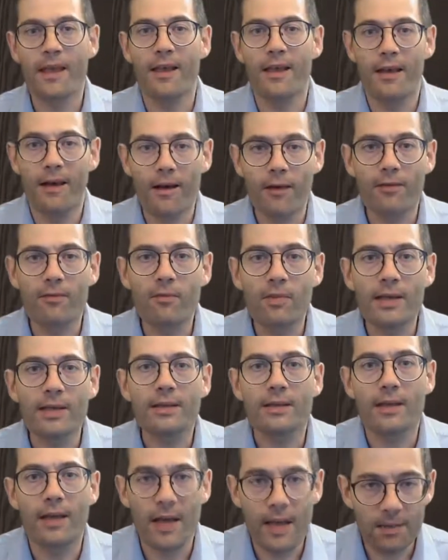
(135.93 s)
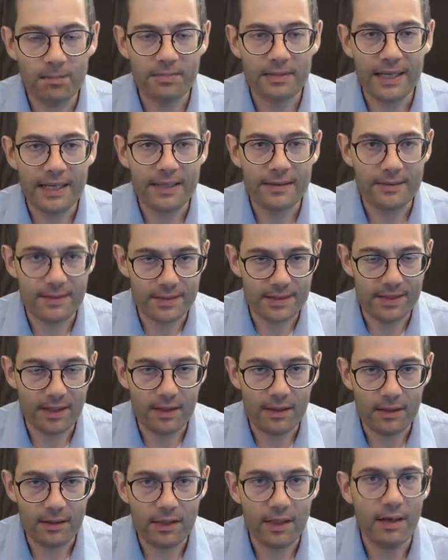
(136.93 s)
I will update the
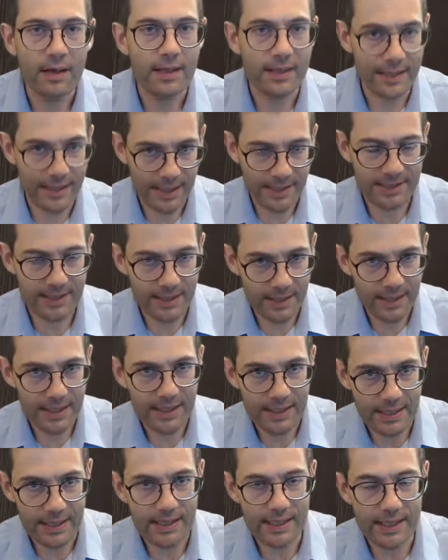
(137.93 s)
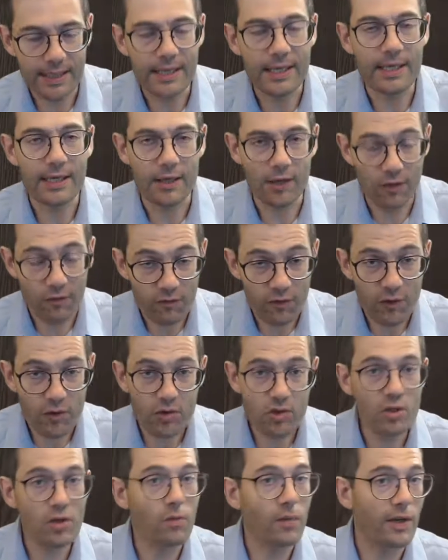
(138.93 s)
style guide as needed in the
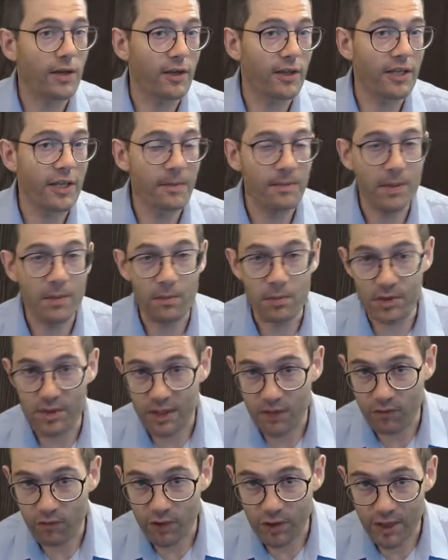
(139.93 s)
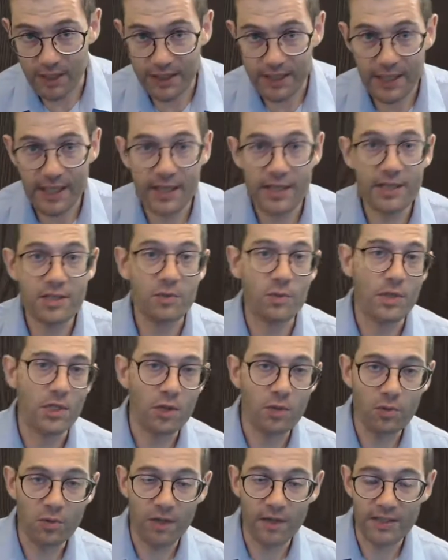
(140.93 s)
future when I come up with different ideas. When
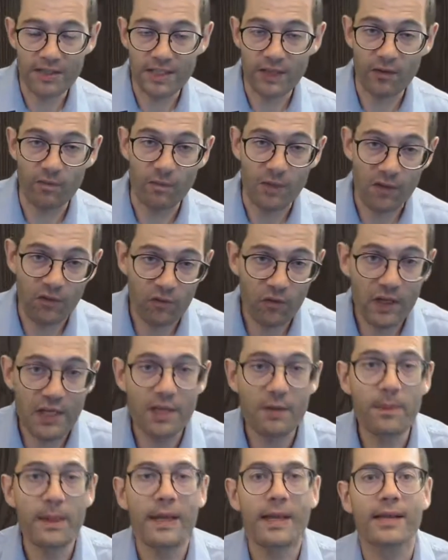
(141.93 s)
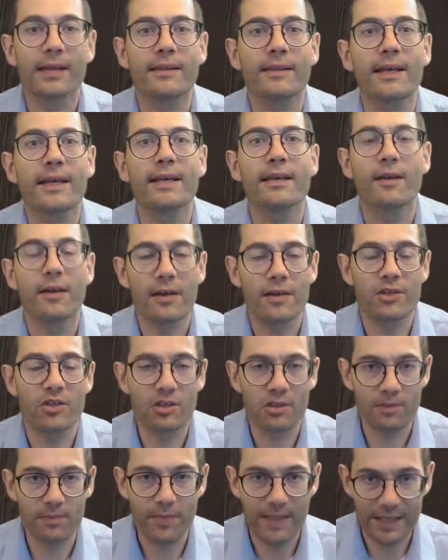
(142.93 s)
you guys give me feedback, then I
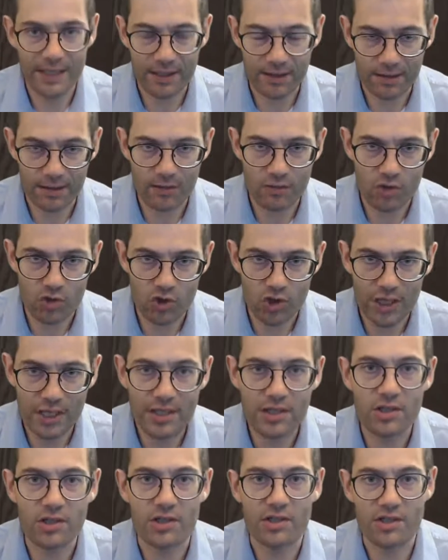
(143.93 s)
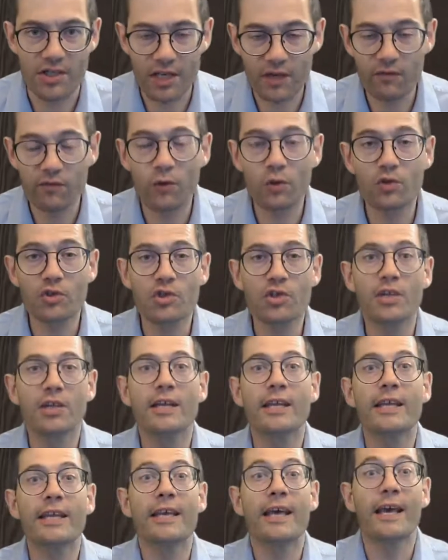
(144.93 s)
shall make those changes.
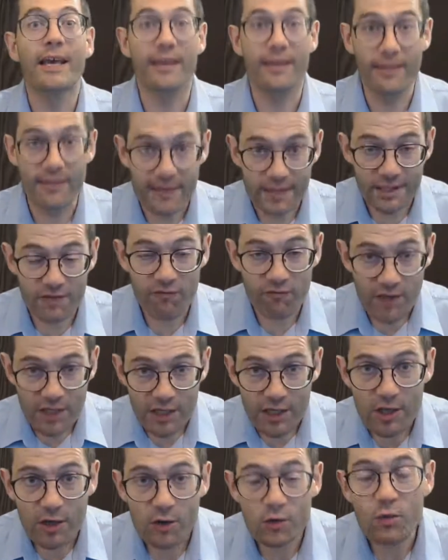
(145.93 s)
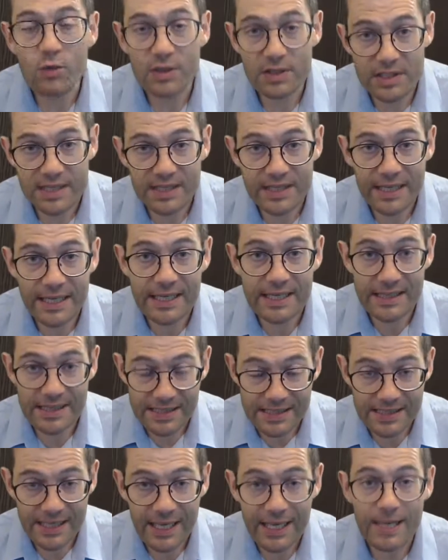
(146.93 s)
Unfortunately, this video will stay the
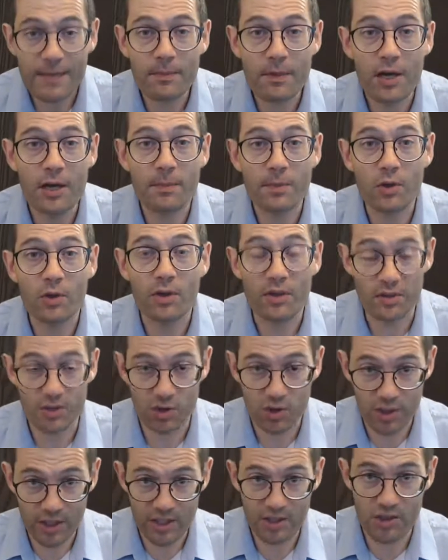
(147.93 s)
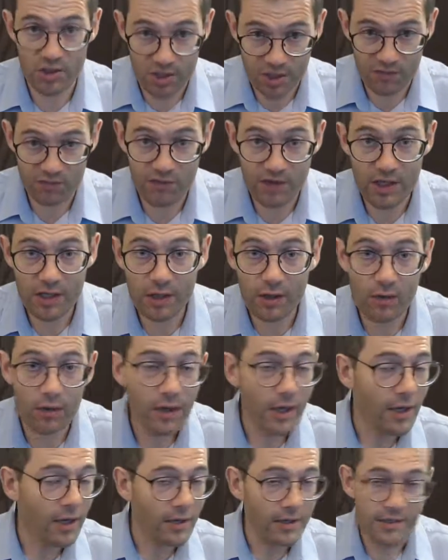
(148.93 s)
same. I'm not going to change this video.
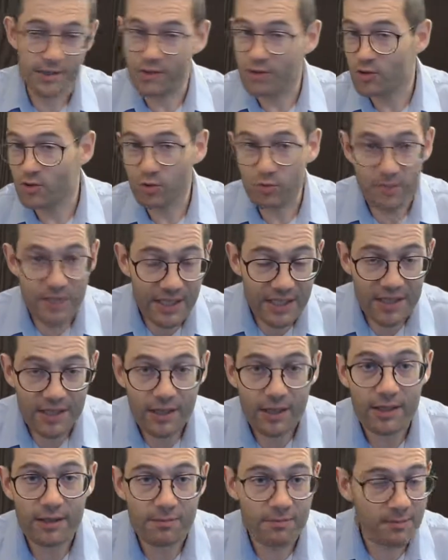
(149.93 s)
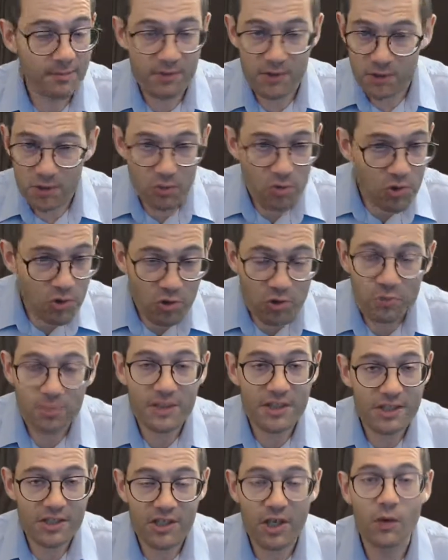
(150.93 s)
Social media, YouTube
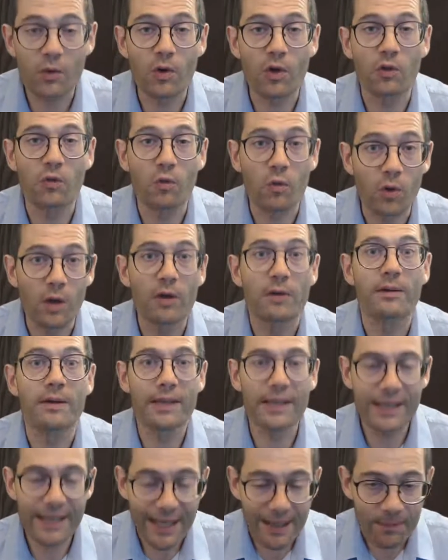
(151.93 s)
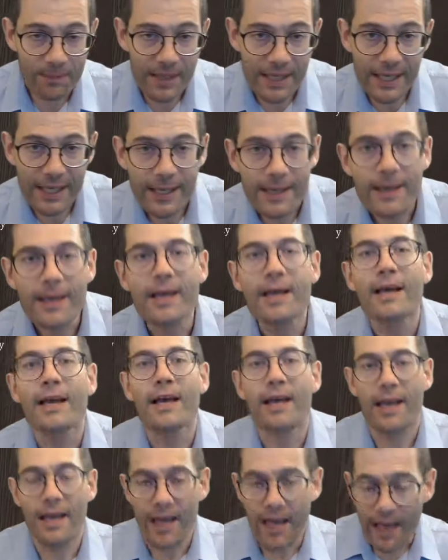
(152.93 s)
and so on won't let me.
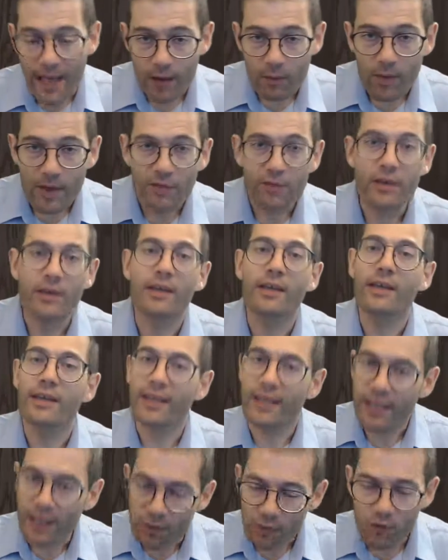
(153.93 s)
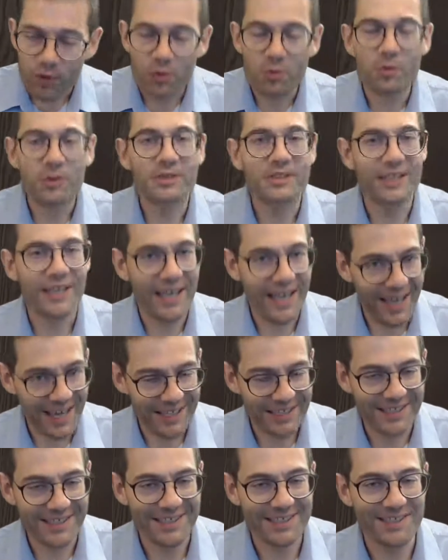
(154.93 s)
However, if you want to get
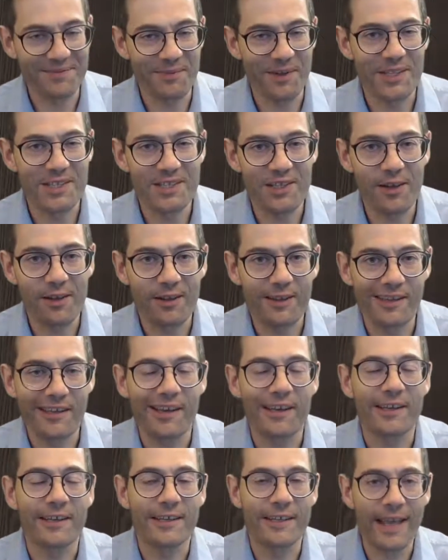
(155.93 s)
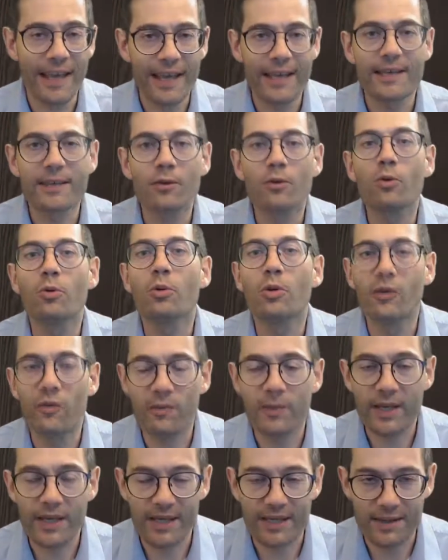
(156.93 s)
access to my style guide and all of
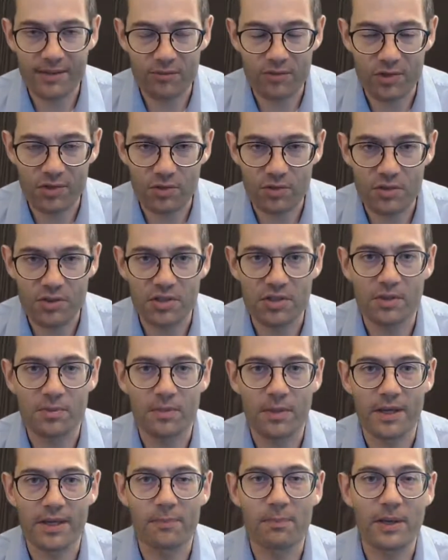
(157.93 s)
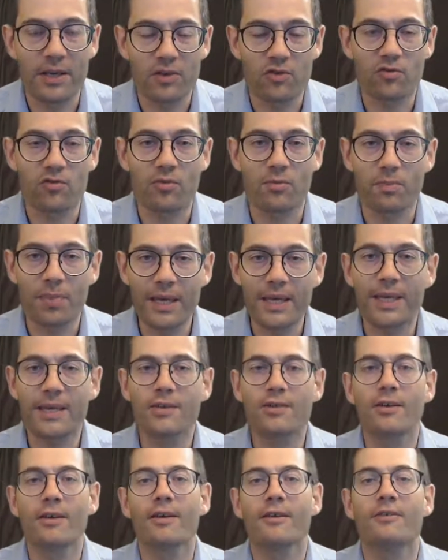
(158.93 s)
my other resources on my Patreon
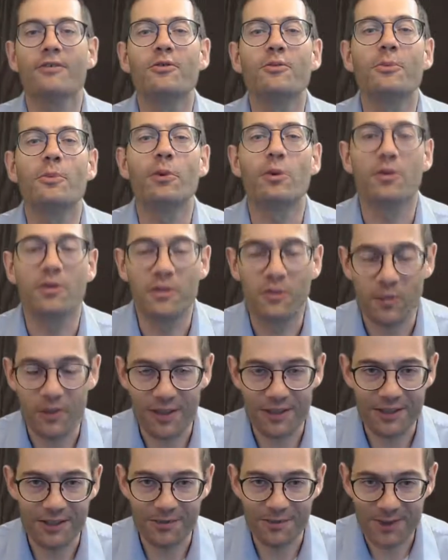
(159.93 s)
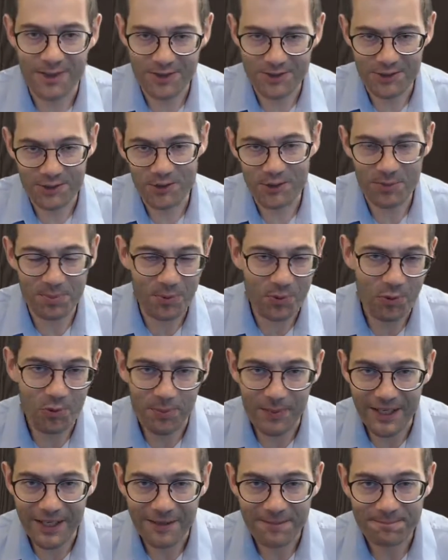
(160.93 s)
page, you're more than welcome to support me.